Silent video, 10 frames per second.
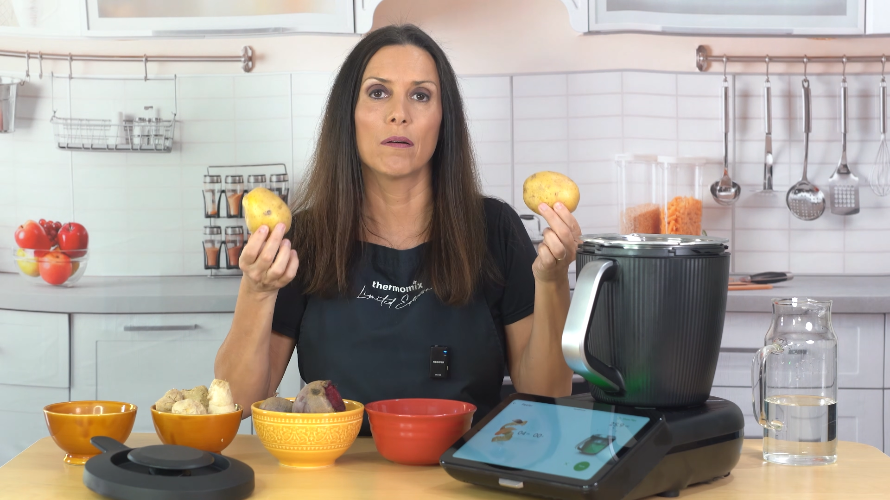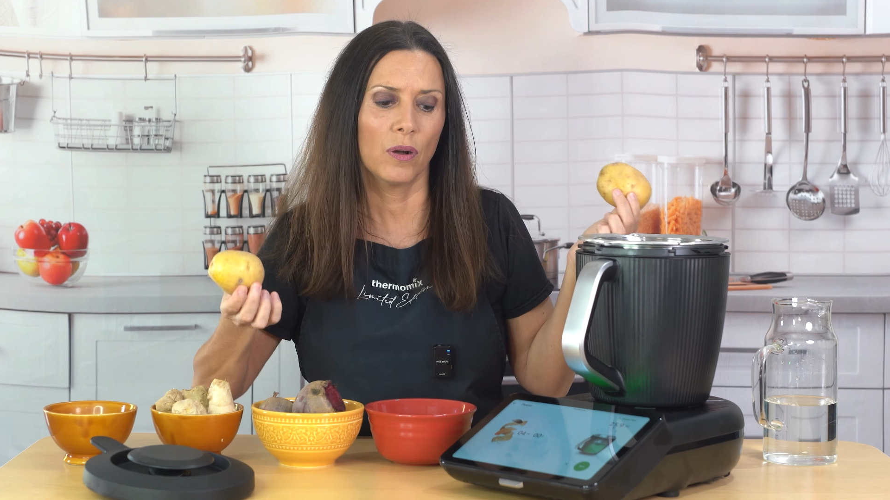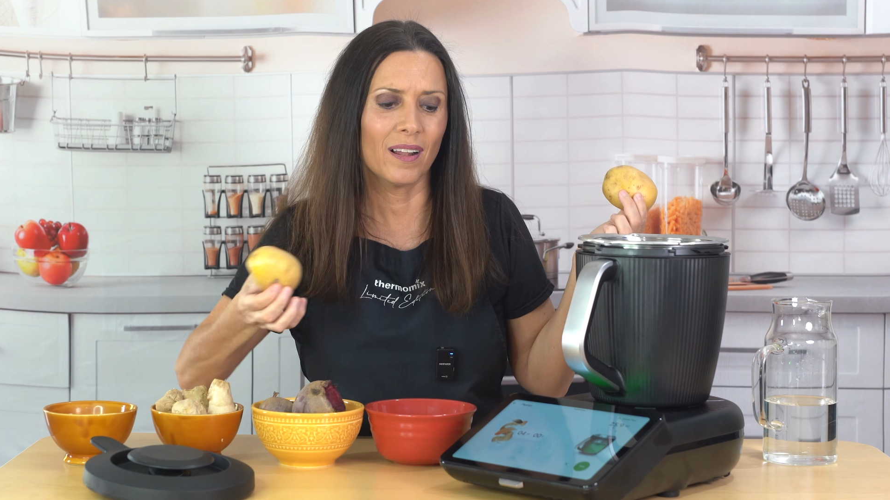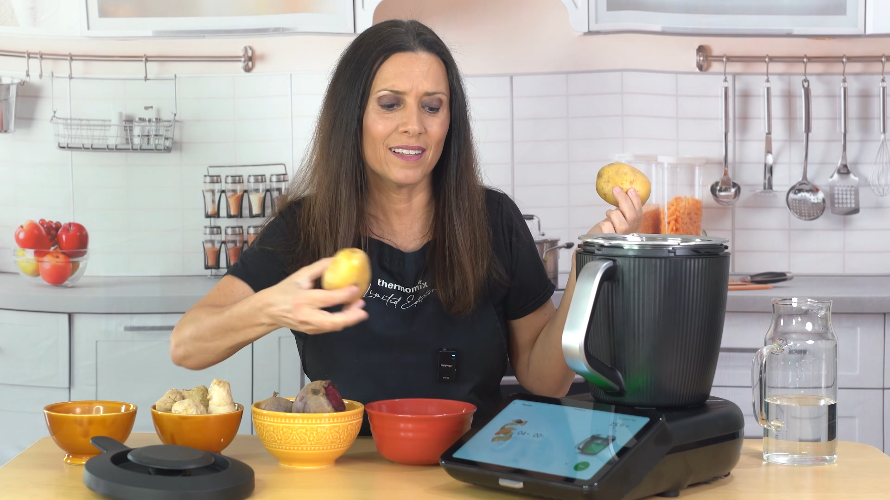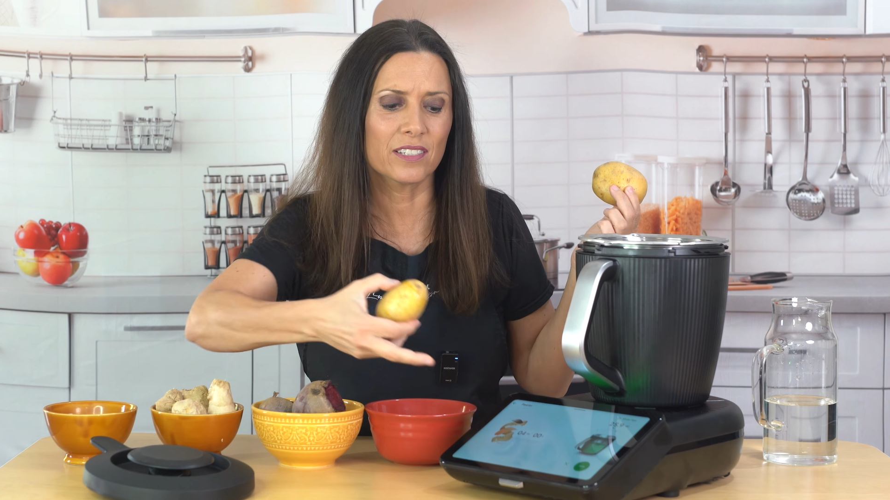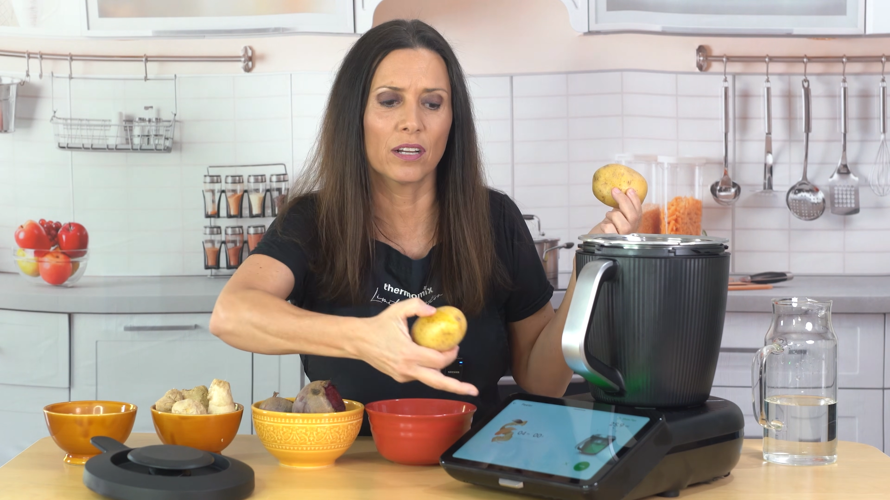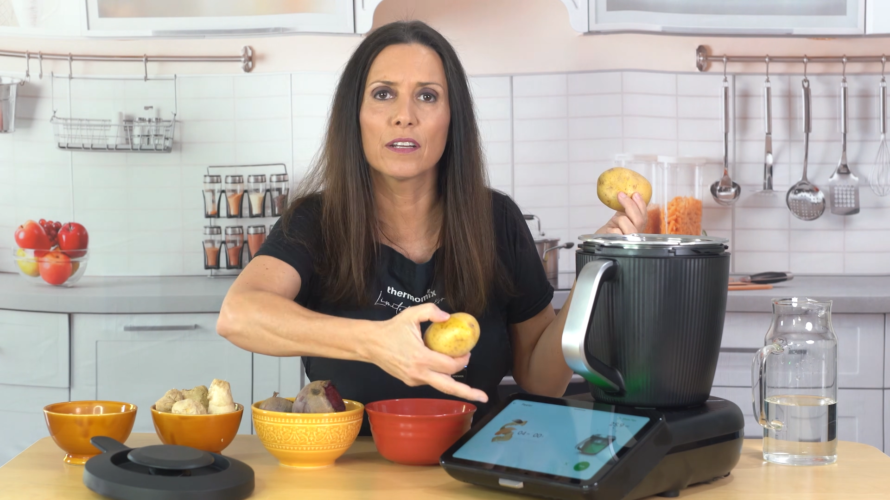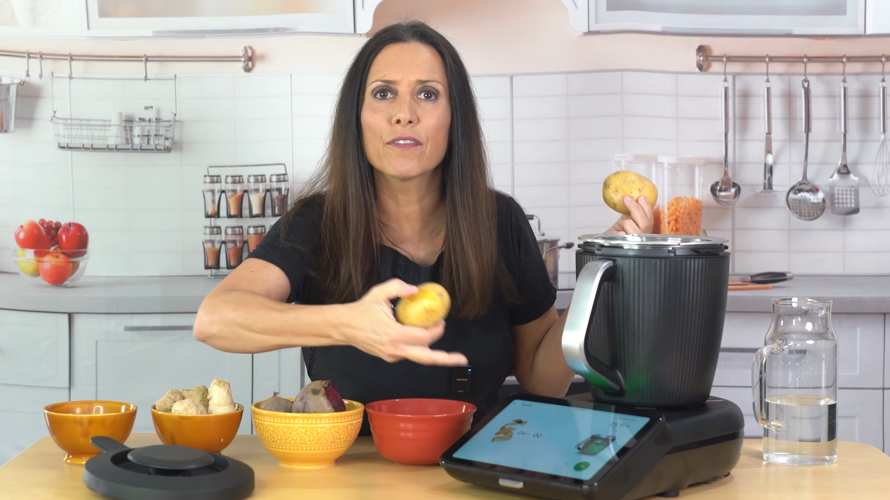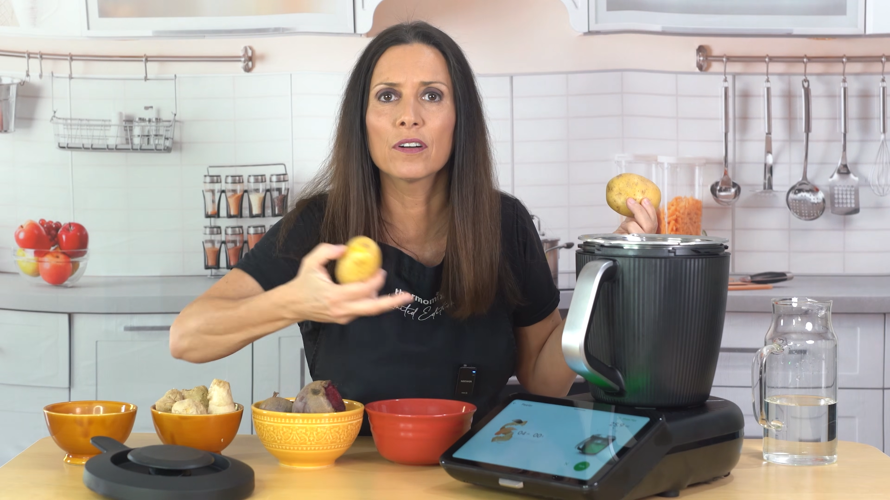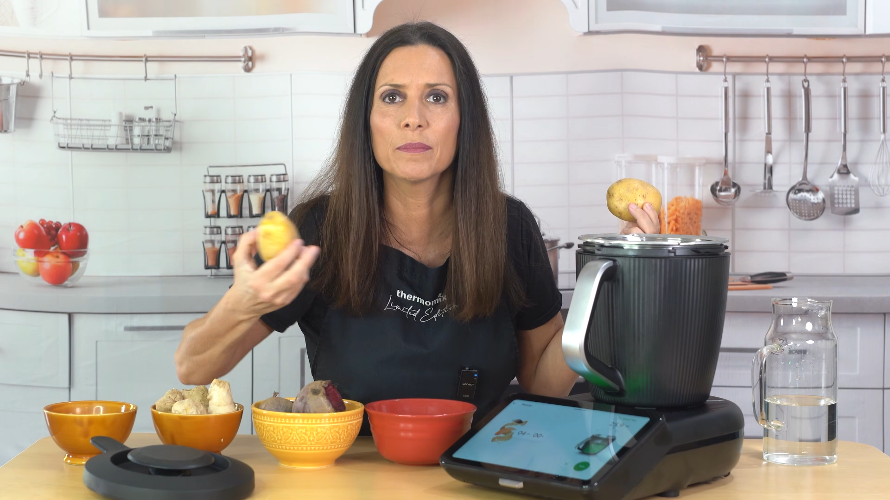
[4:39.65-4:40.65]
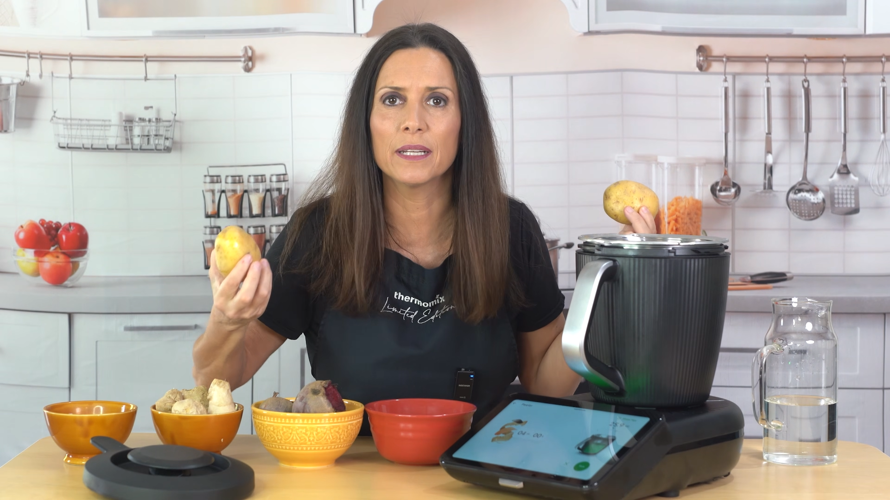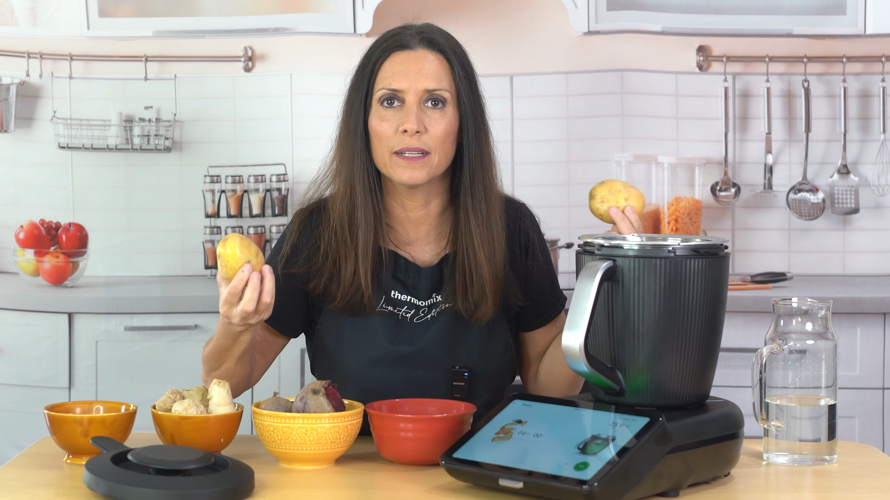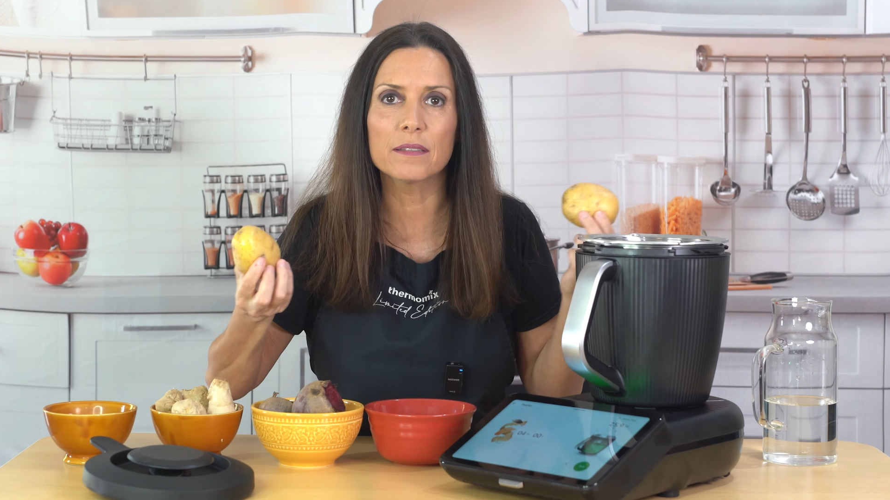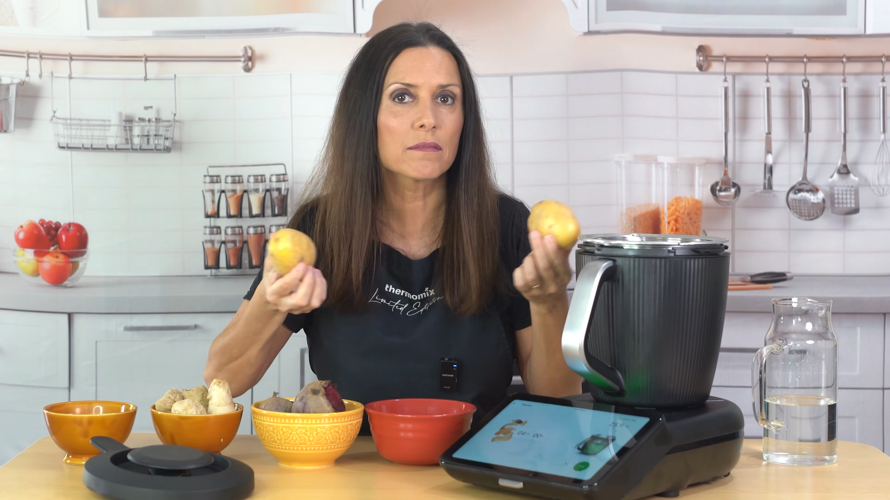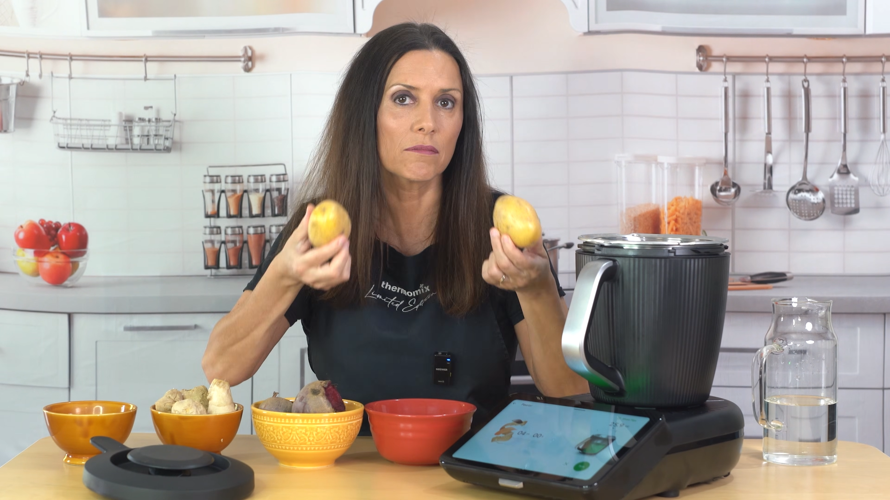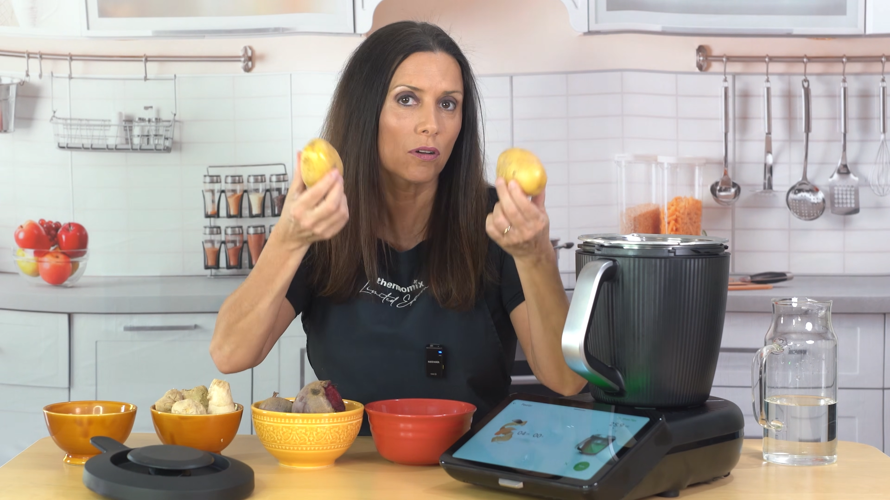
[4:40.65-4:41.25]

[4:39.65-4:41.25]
Well, it's only 4 minutes.